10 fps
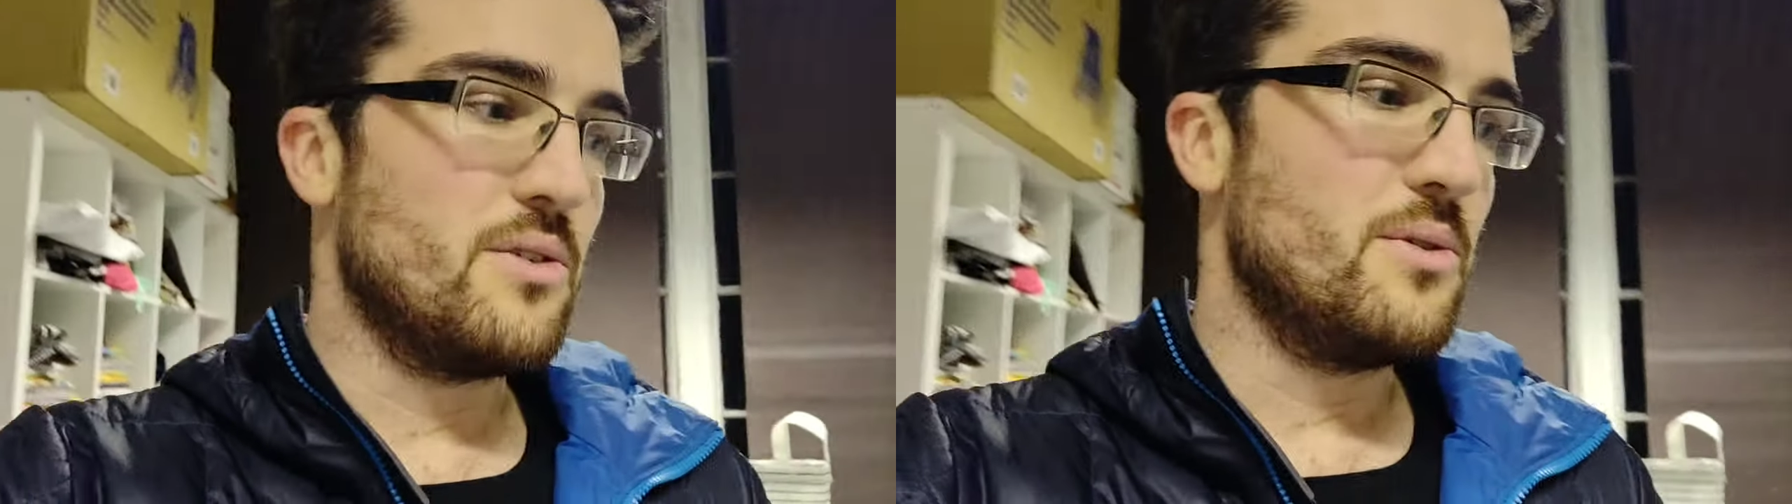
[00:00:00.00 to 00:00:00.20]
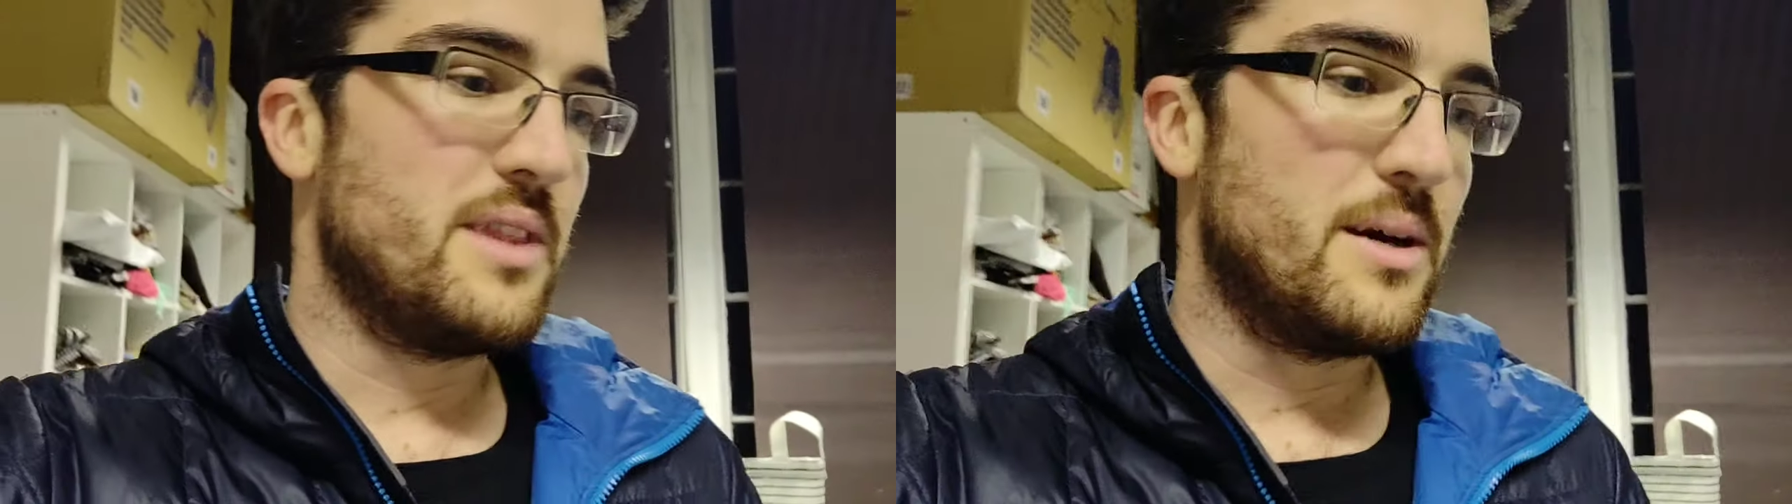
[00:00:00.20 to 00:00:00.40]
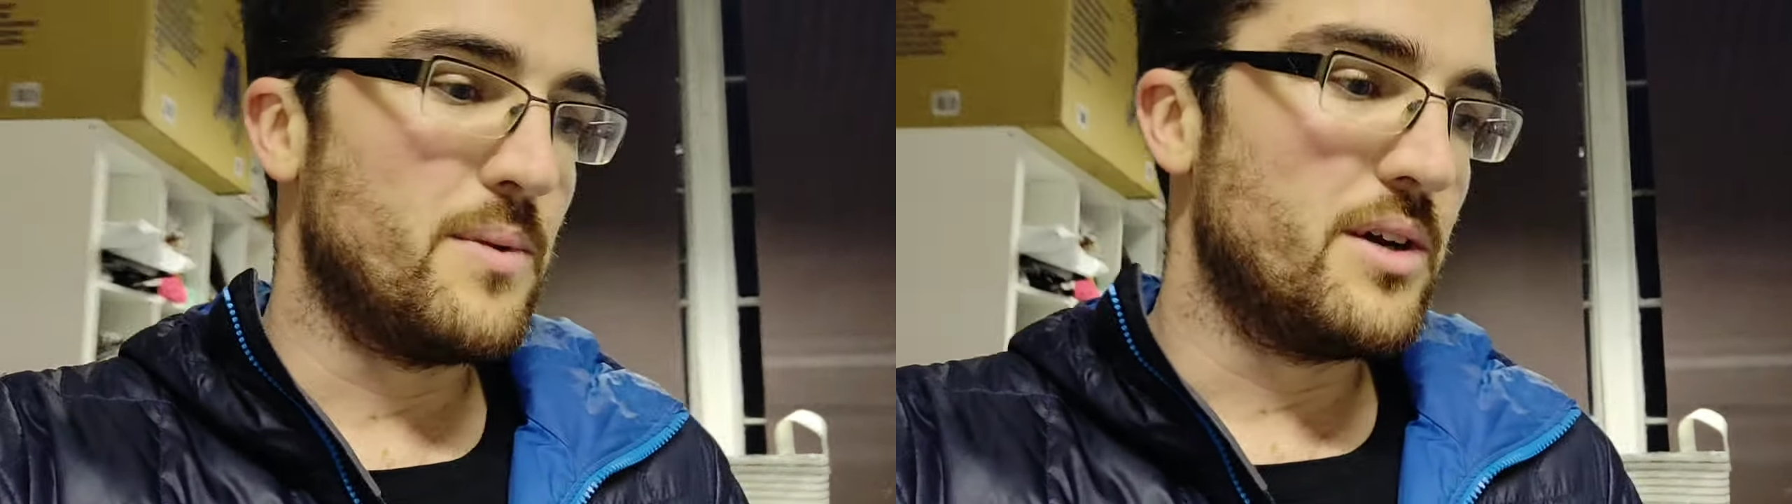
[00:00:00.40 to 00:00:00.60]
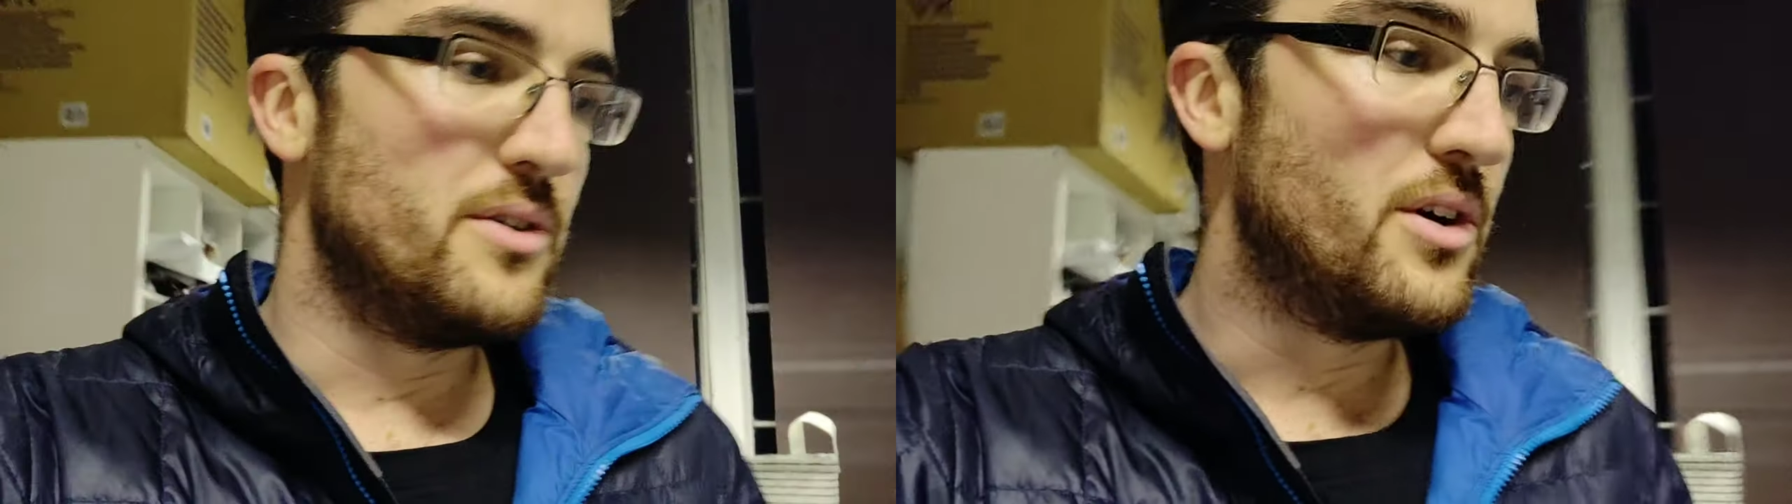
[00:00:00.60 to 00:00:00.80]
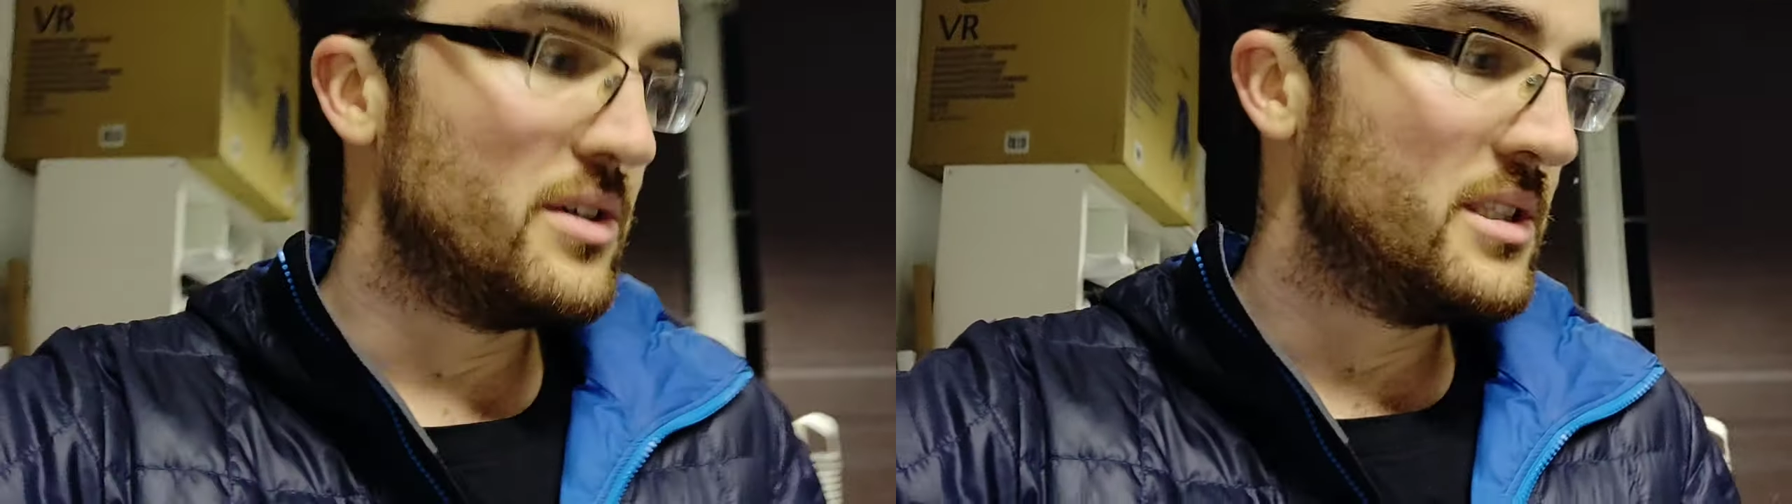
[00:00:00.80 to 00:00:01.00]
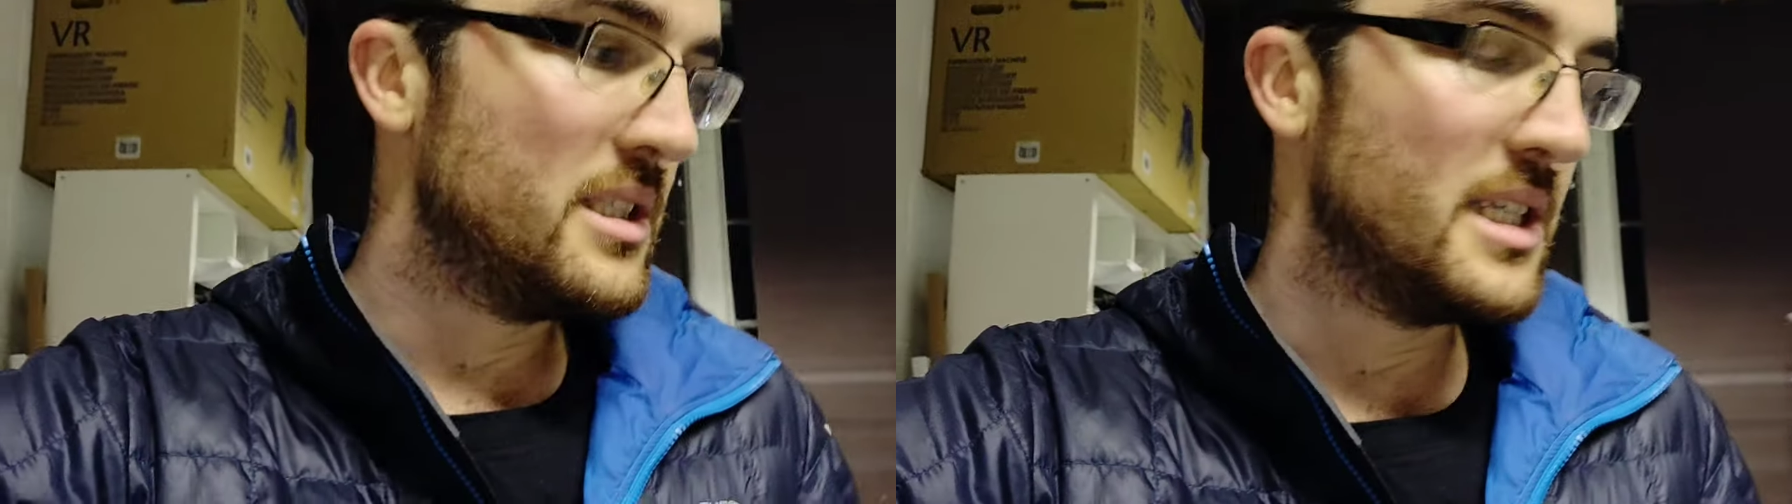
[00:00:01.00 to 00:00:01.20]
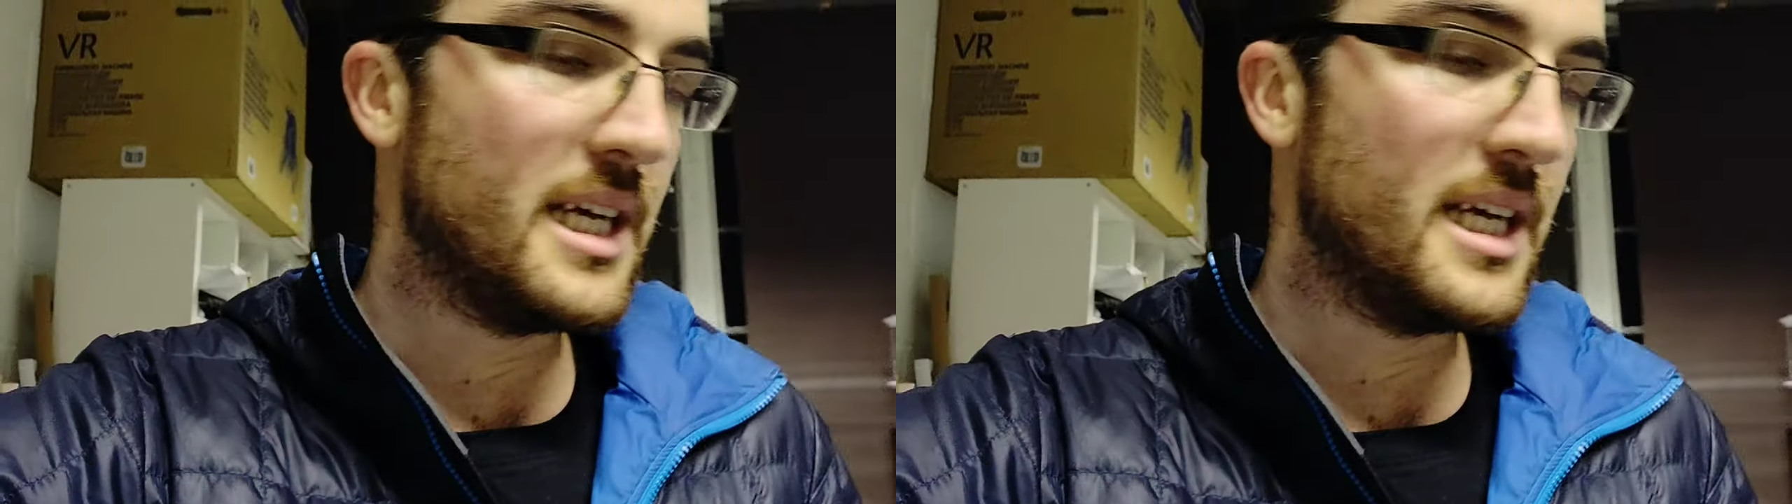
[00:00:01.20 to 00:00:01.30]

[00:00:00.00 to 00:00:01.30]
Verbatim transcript: you're that way or not.